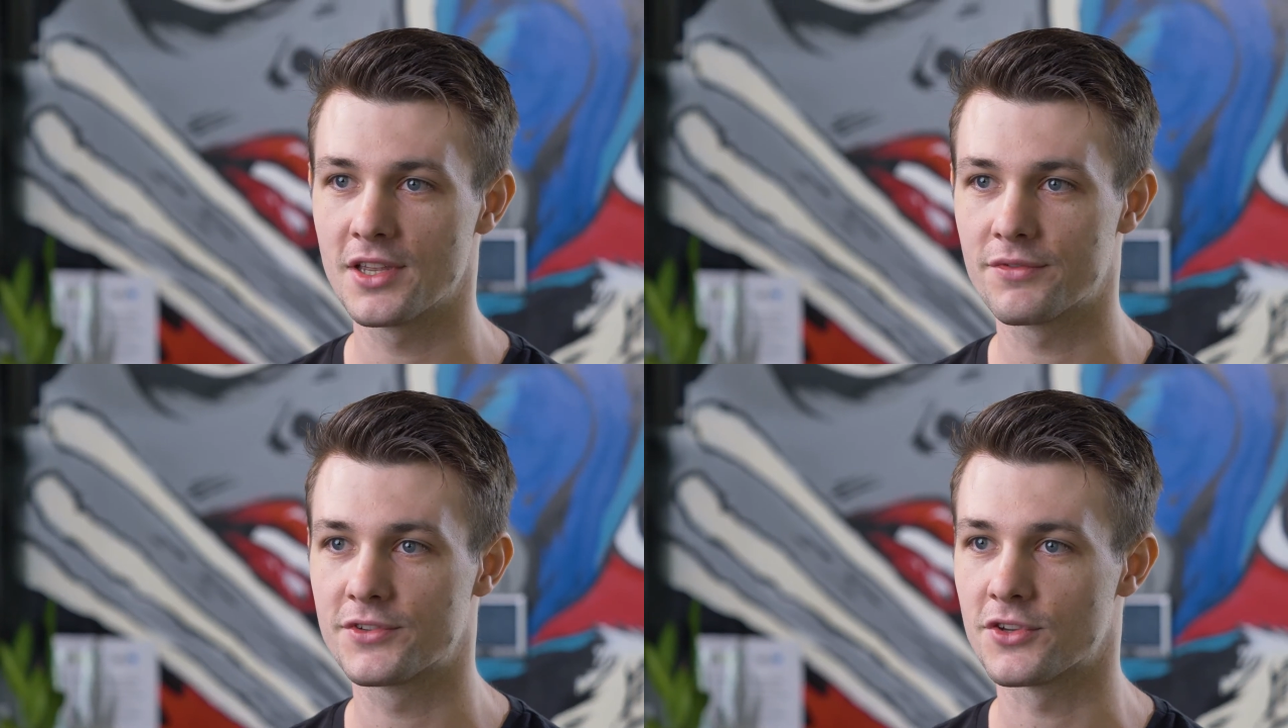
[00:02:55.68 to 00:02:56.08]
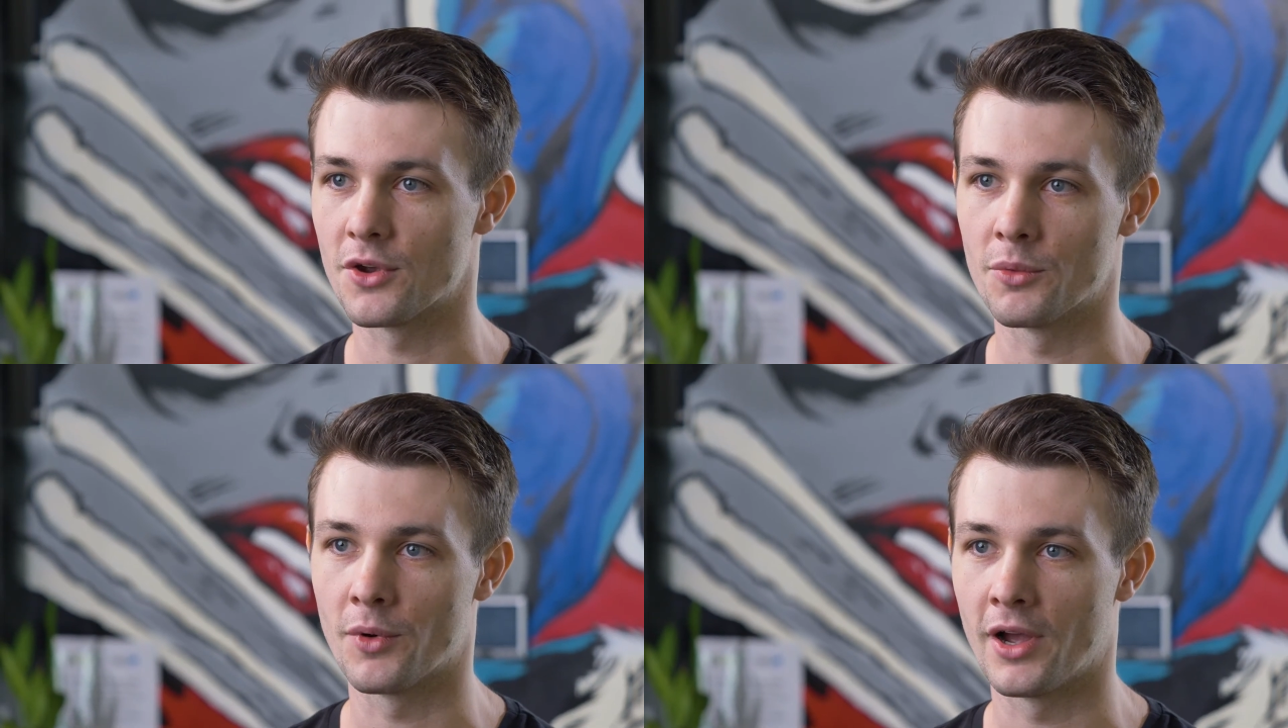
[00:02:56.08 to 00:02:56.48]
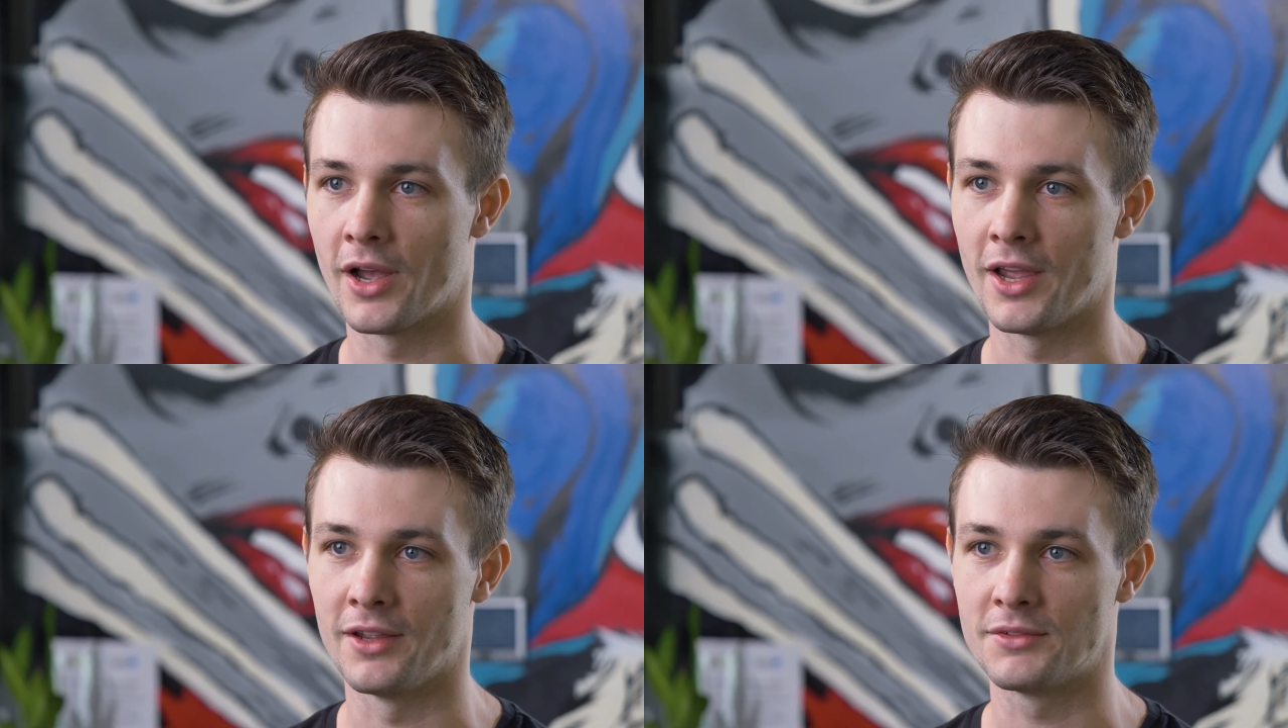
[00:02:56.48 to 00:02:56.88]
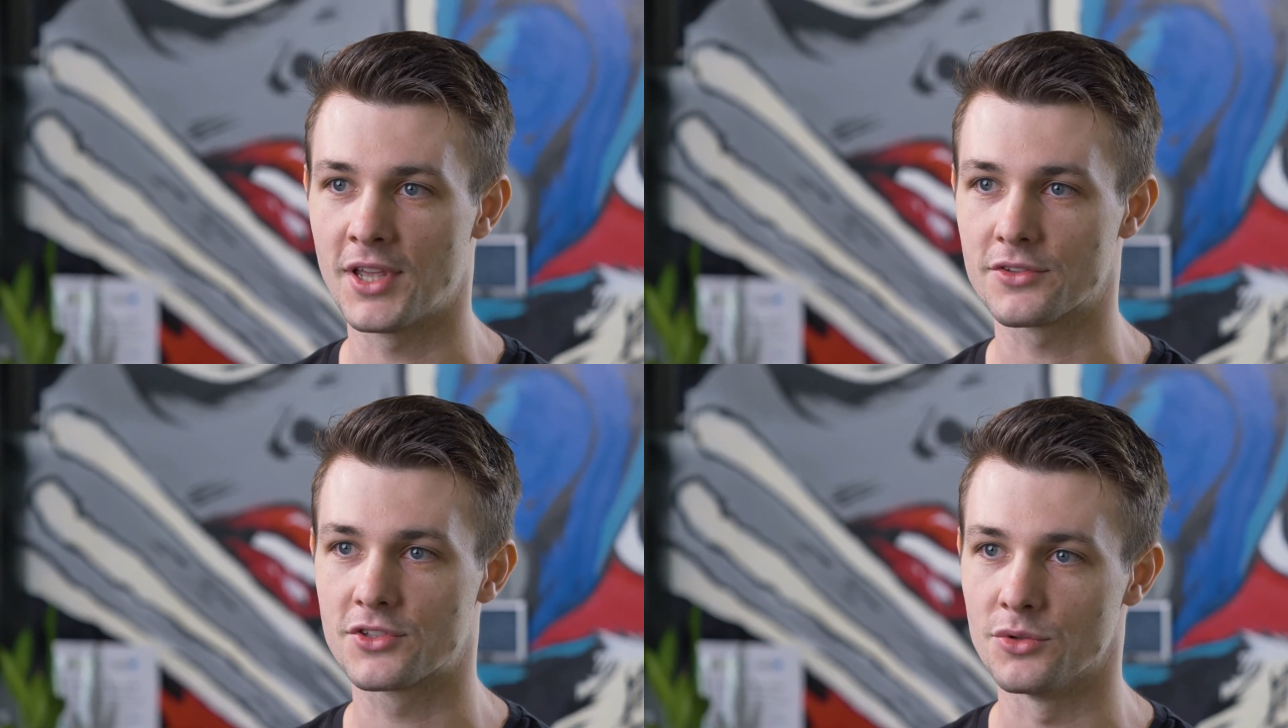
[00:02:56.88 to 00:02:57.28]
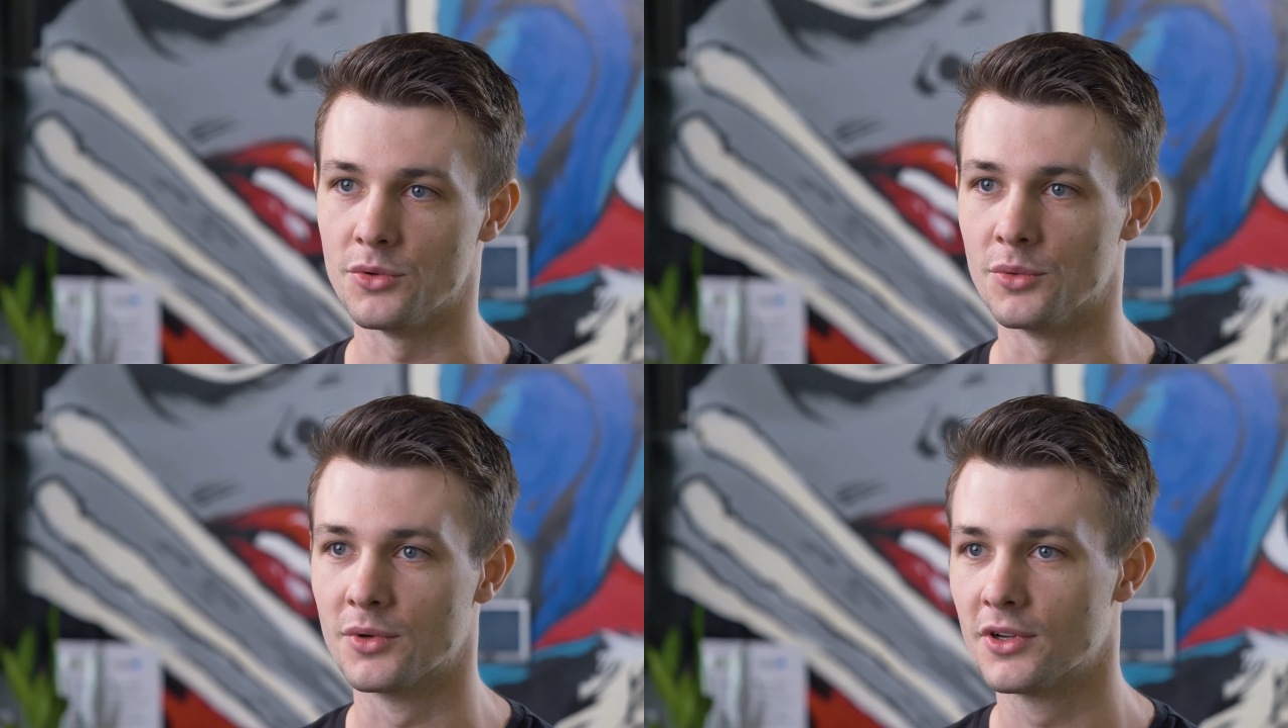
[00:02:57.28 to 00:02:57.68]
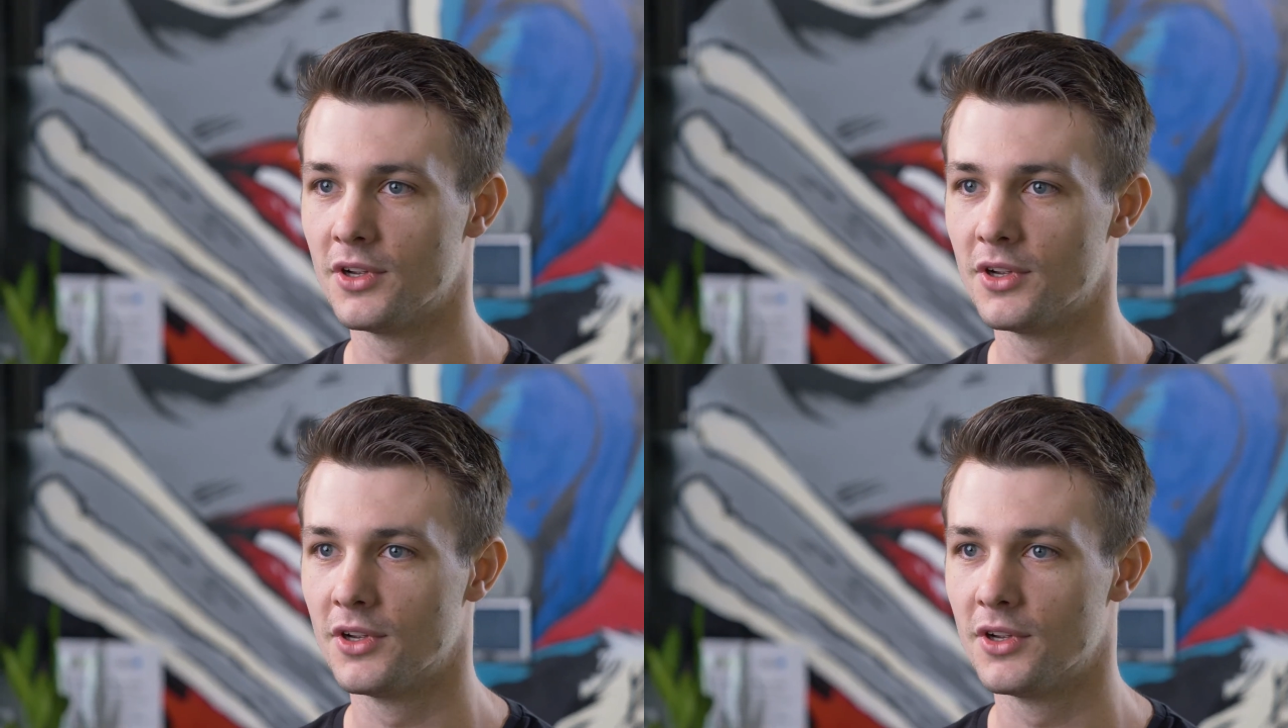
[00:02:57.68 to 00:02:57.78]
stuff, so I get to